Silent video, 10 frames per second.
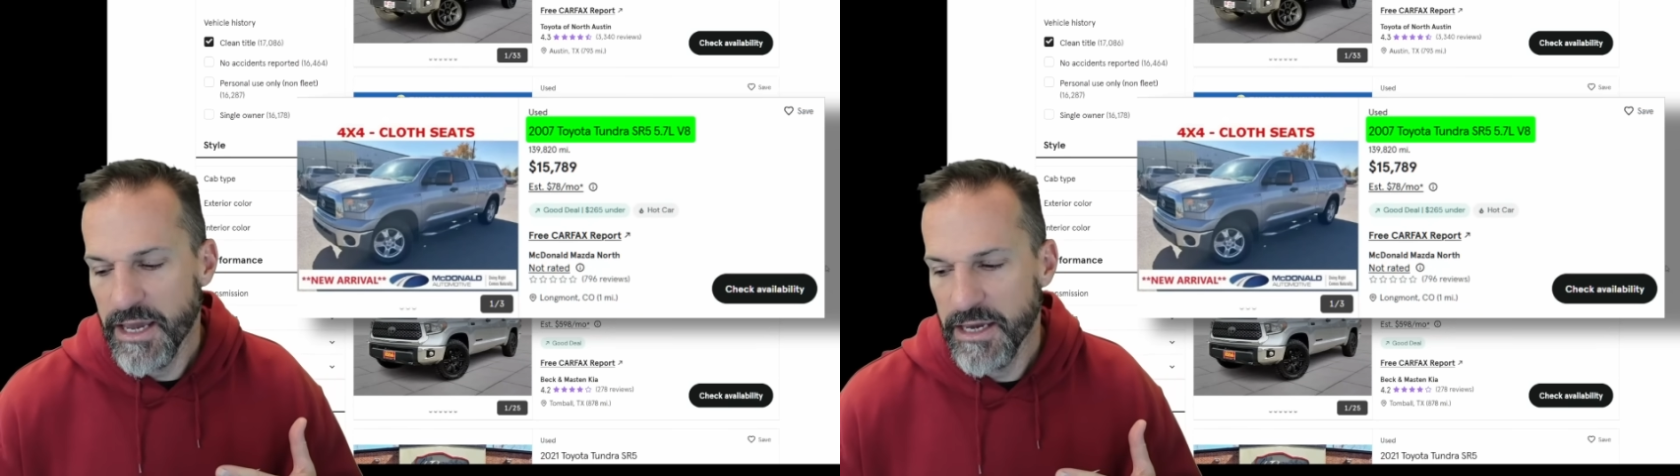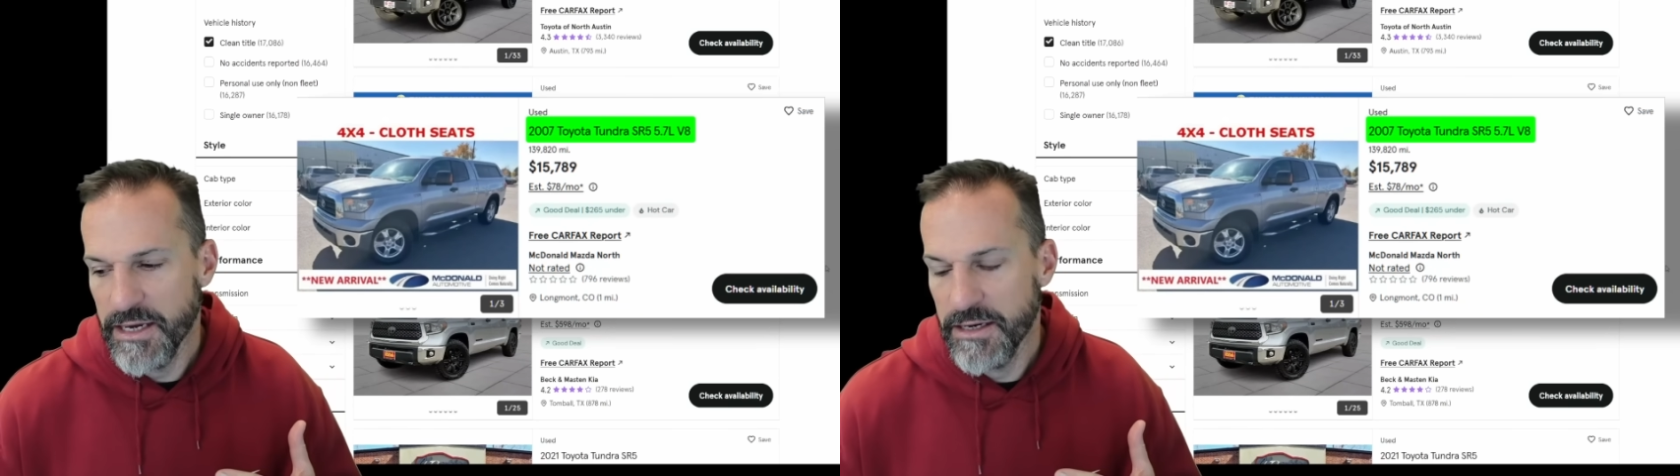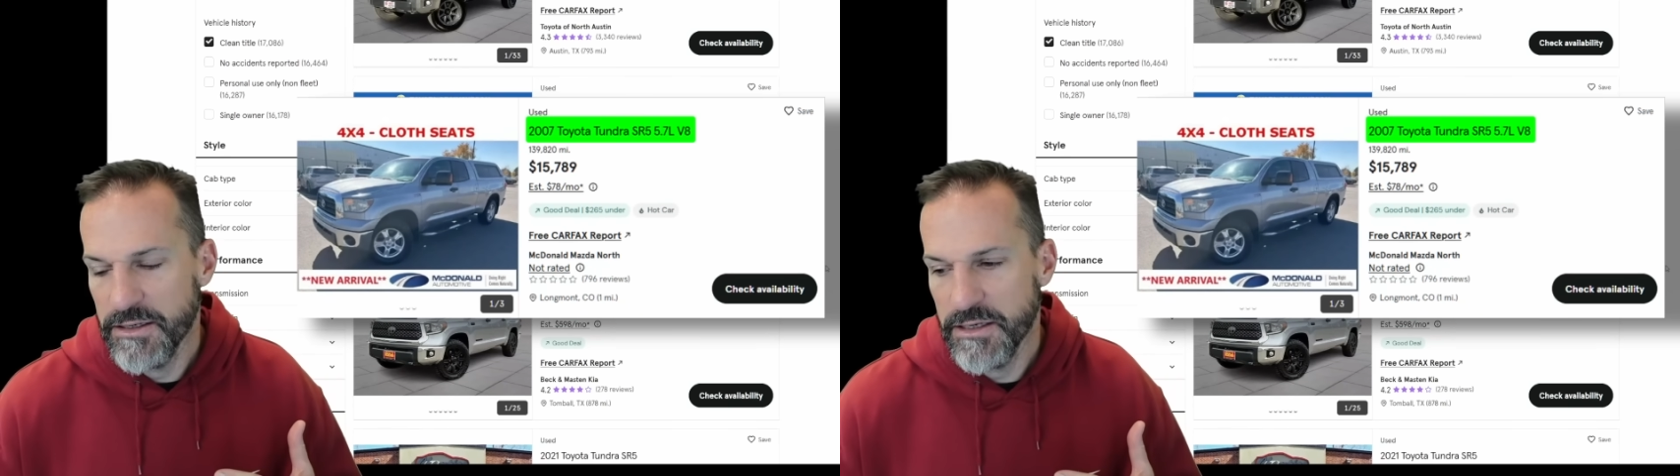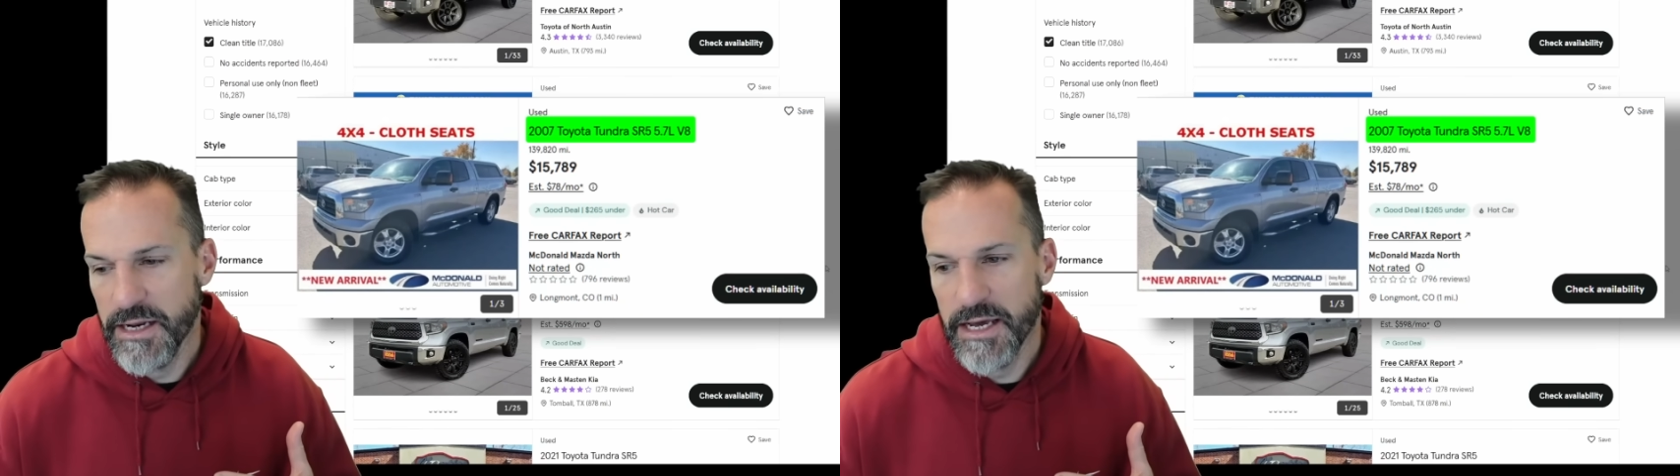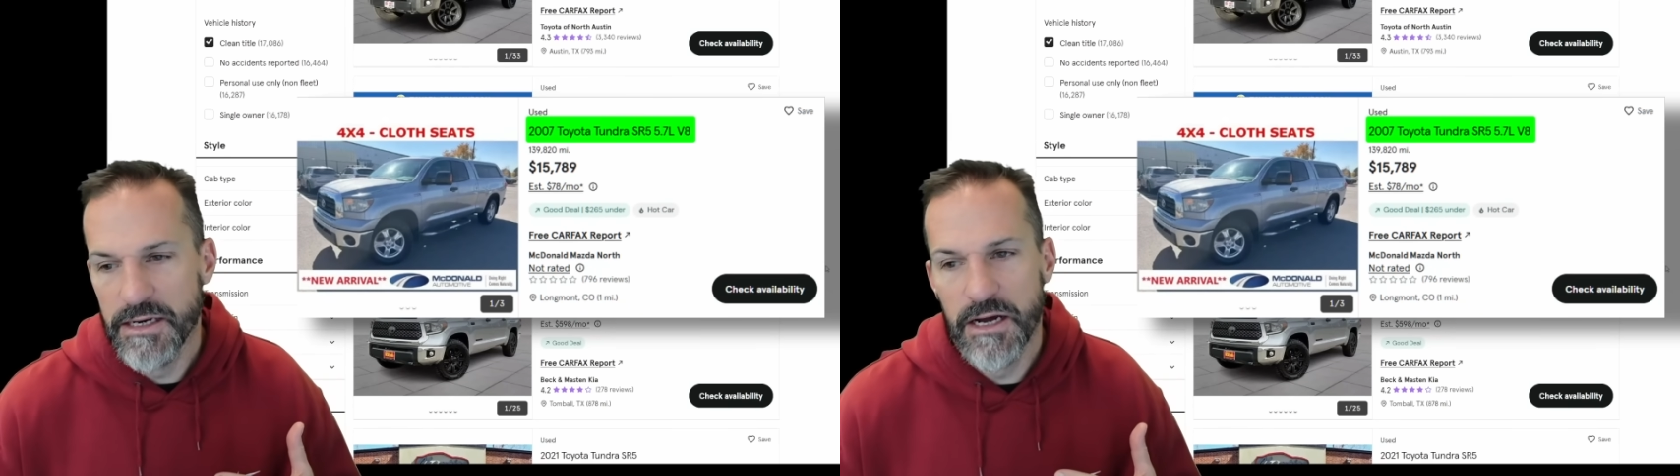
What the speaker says: and it had